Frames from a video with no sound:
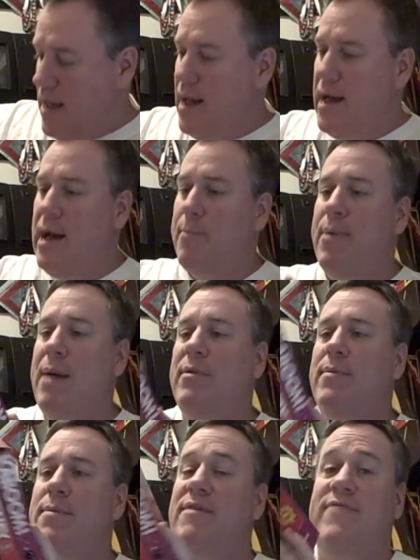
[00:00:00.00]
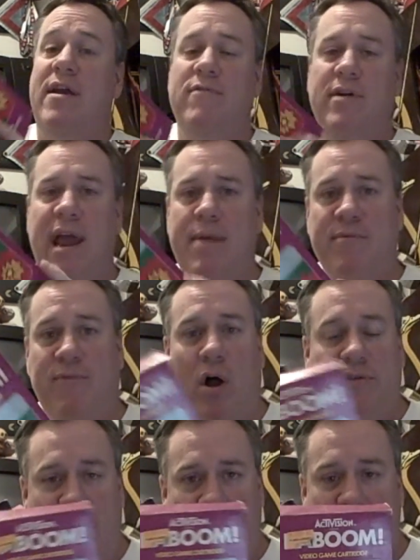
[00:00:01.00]
Probably my favorite game of
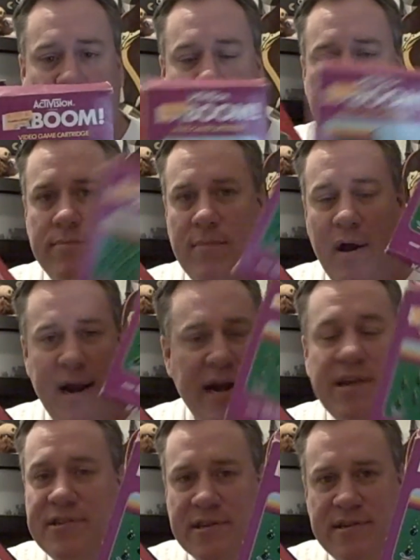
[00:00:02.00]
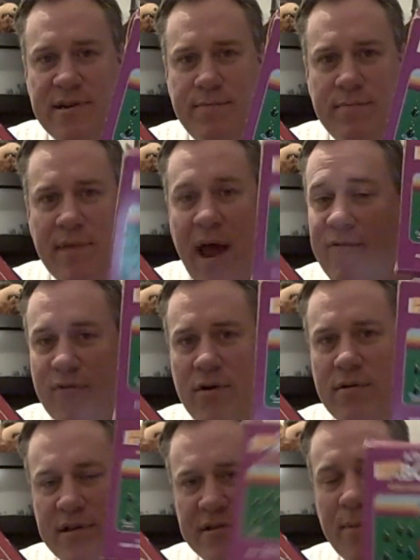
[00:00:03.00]
all time on any system
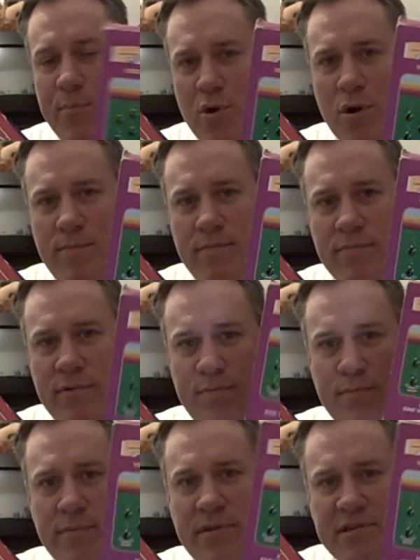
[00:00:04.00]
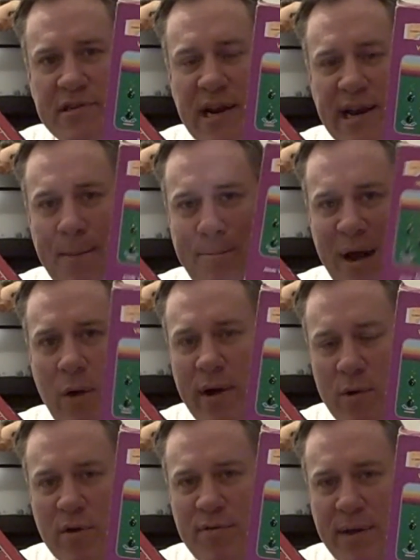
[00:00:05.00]
ever is Kaboom. This is going to get
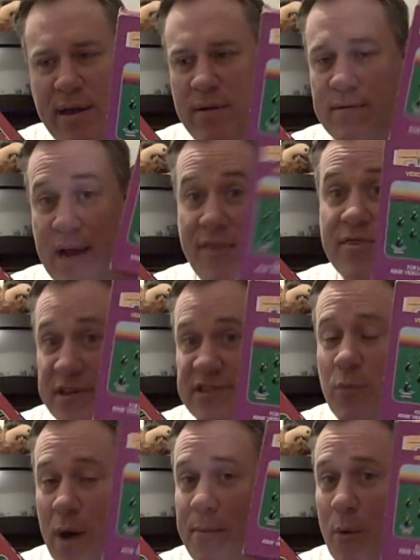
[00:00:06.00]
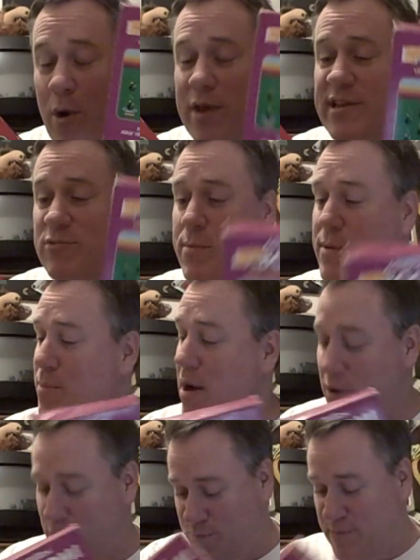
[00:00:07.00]
buried with me. Not this one, but one of these will be
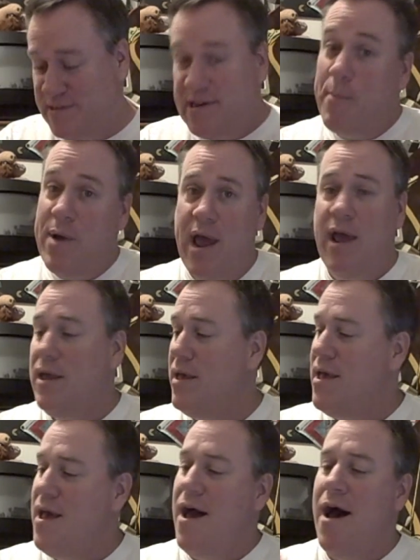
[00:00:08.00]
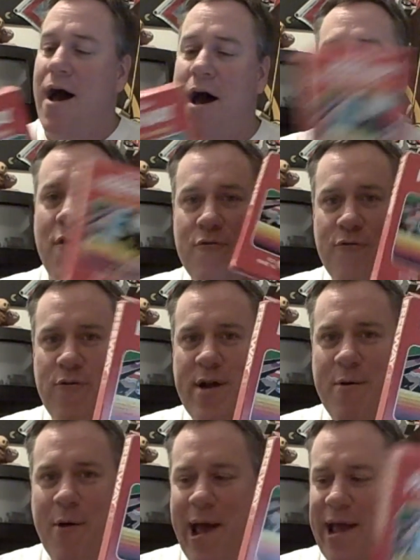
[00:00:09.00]
buried with me someday.
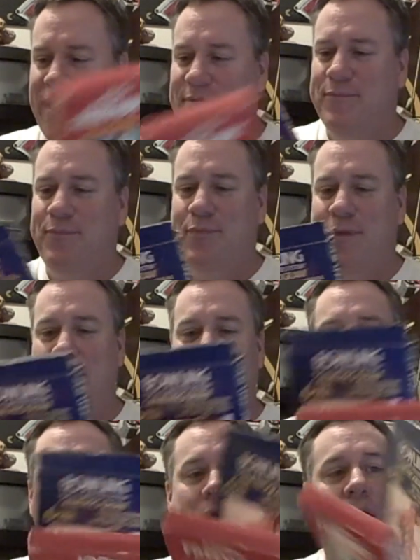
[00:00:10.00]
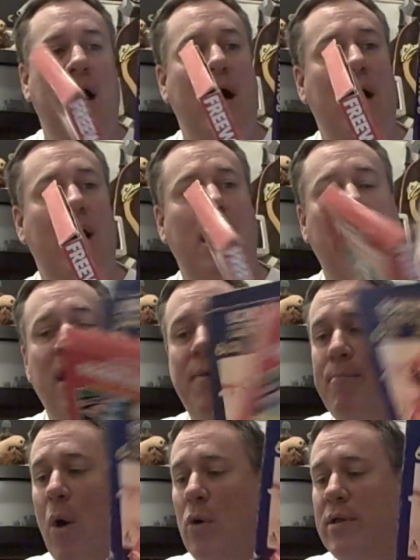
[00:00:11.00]
Freeway,
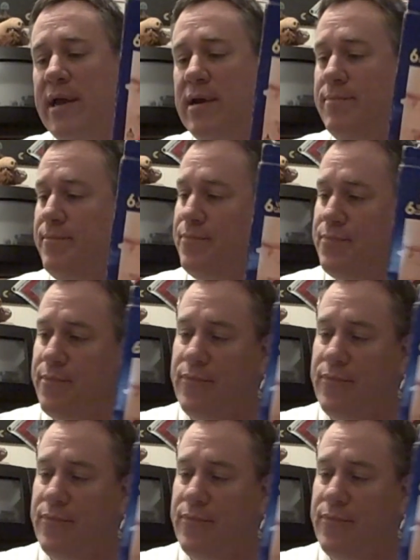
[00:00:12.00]
Bowling,